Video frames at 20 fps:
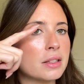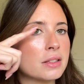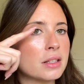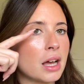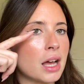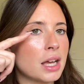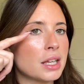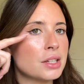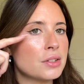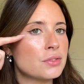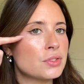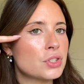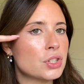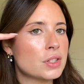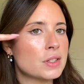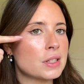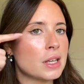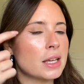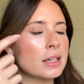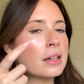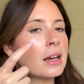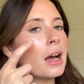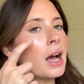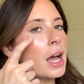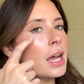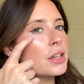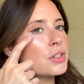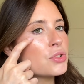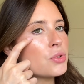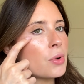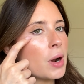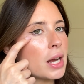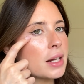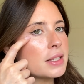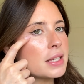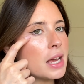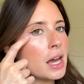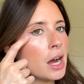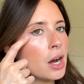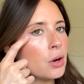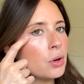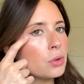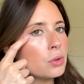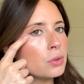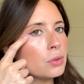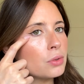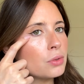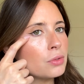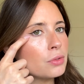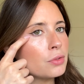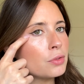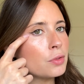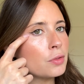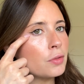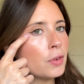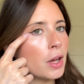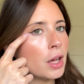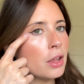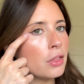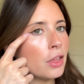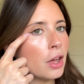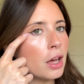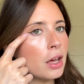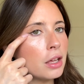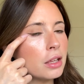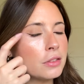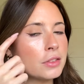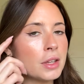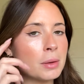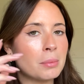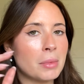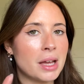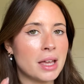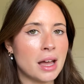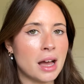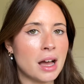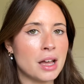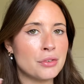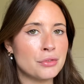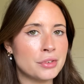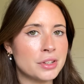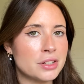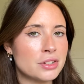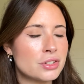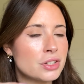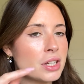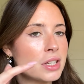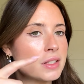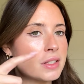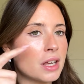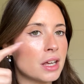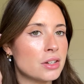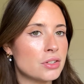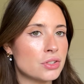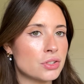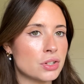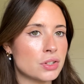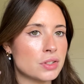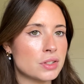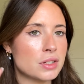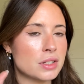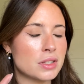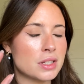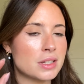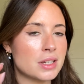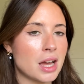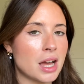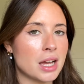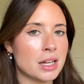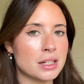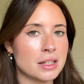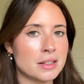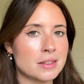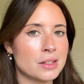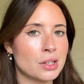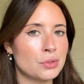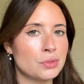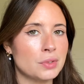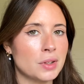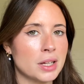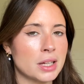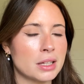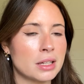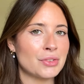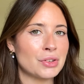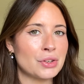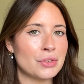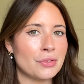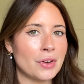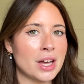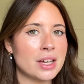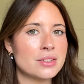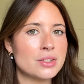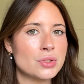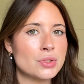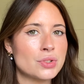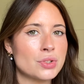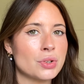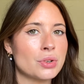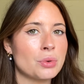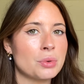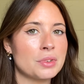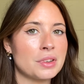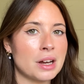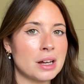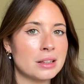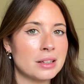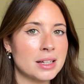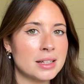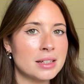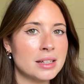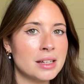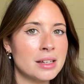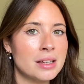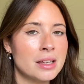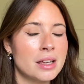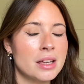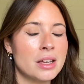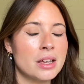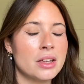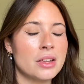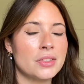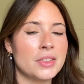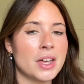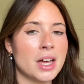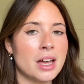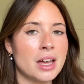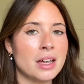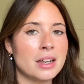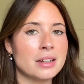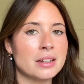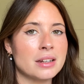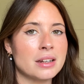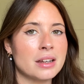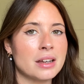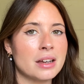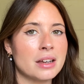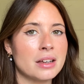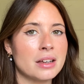kind of just like I dragged it out further than my eye finishes and just the tiniest little flick. If you find you struggle with eyeliner, then